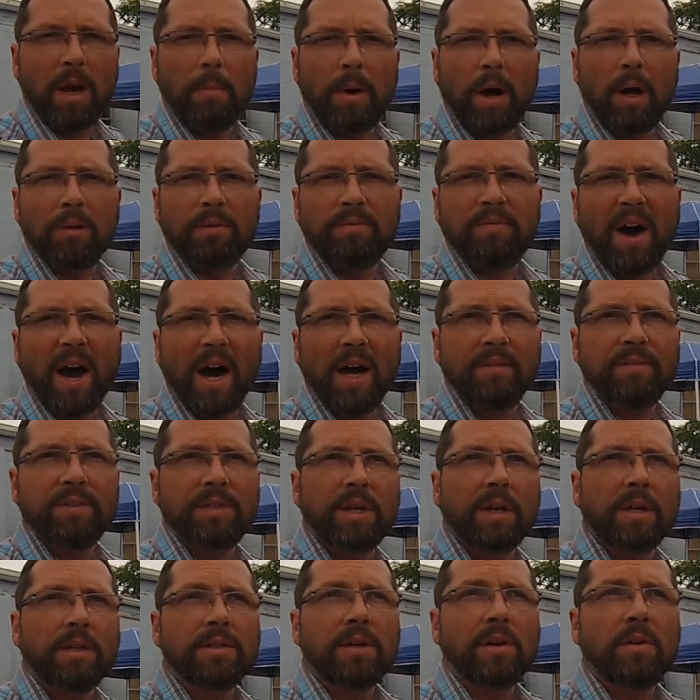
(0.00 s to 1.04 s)
about five
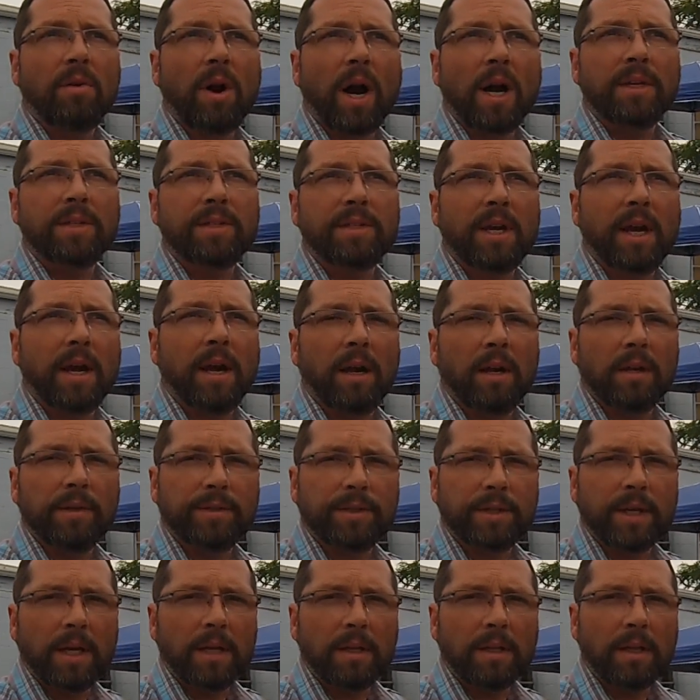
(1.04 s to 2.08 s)
six garage
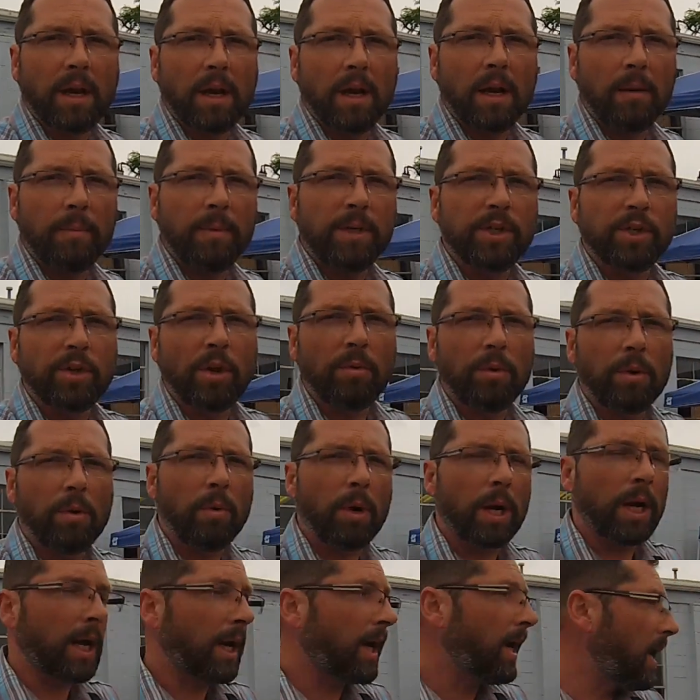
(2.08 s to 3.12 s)
sales and uh, let me show you
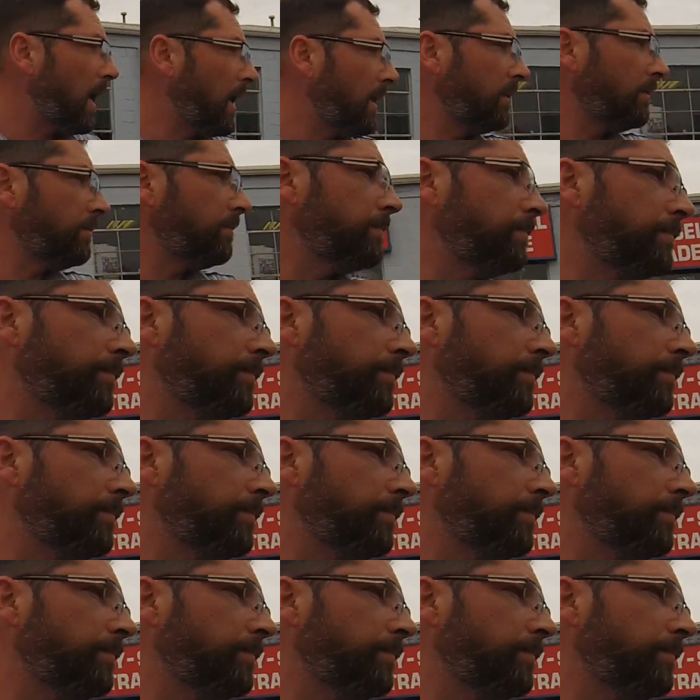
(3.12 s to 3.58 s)
what i got